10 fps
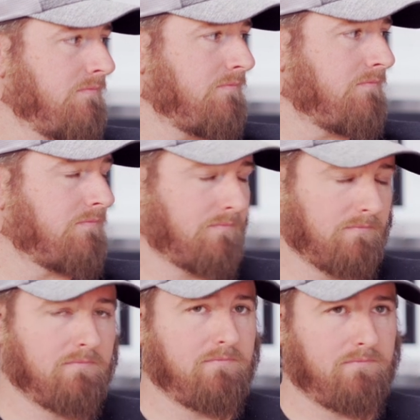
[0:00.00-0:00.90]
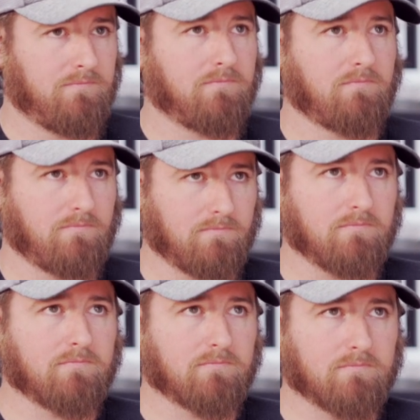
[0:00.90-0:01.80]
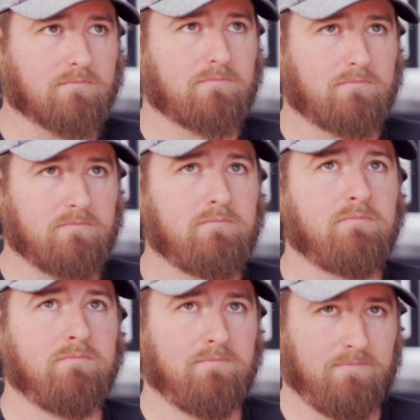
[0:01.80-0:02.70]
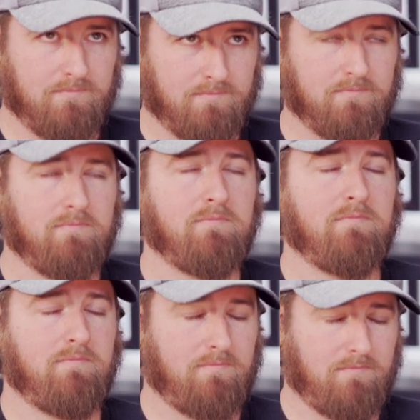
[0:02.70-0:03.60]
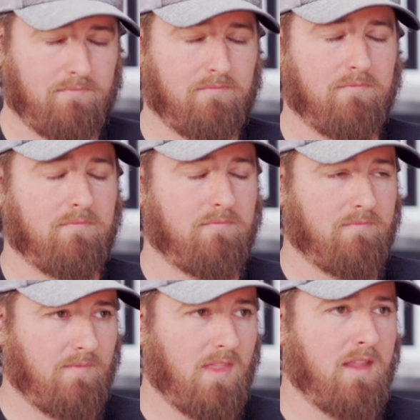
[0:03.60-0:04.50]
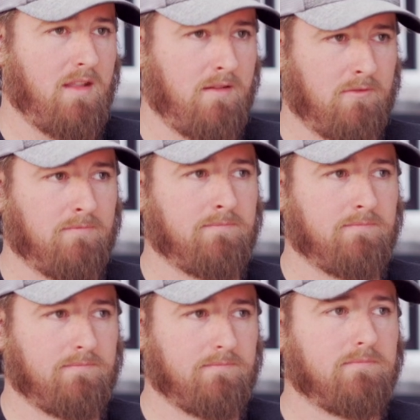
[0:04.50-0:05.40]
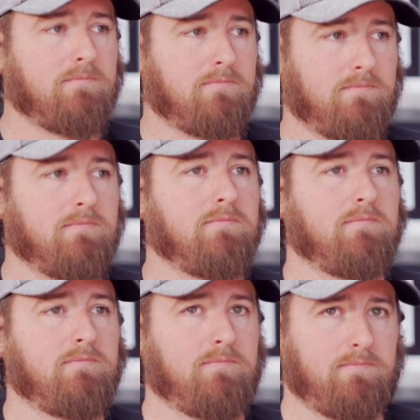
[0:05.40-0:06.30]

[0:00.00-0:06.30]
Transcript: The person shown says nothing.